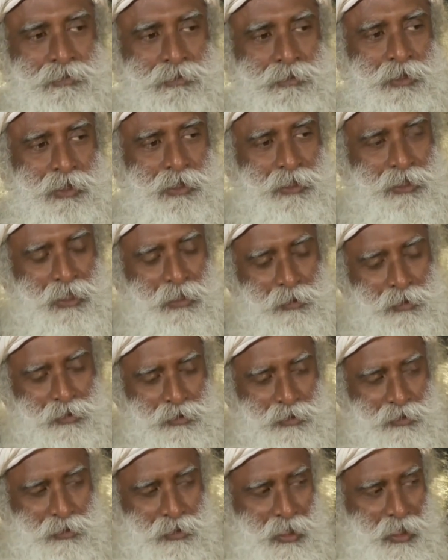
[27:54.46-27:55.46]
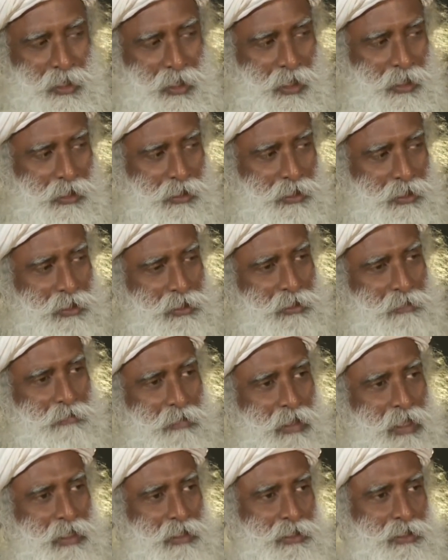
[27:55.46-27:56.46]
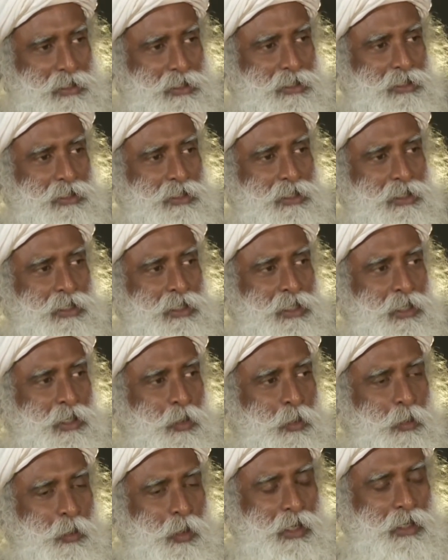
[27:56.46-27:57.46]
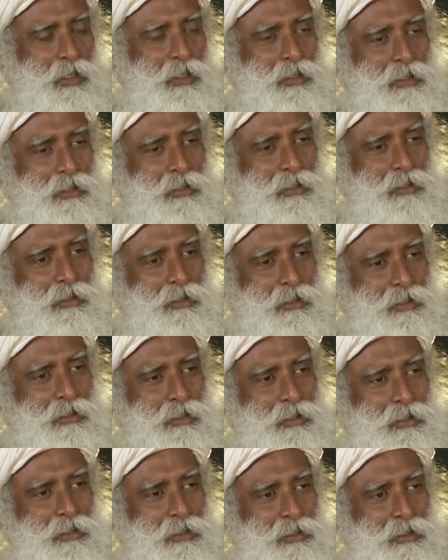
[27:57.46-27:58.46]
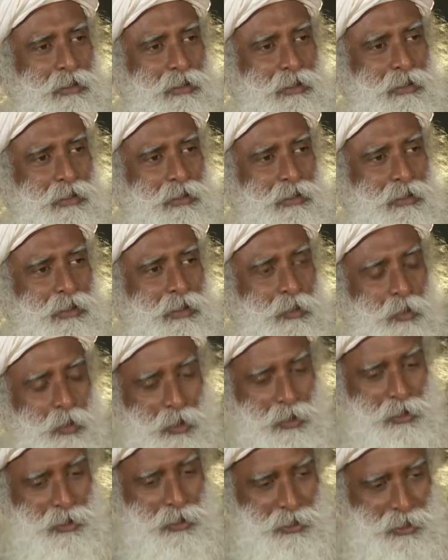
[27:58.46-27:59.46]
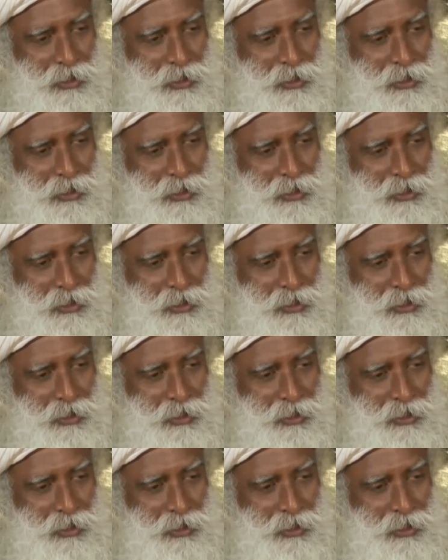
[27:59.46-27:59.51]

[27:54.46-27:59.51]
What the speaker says: The damage to the heart is immense when the water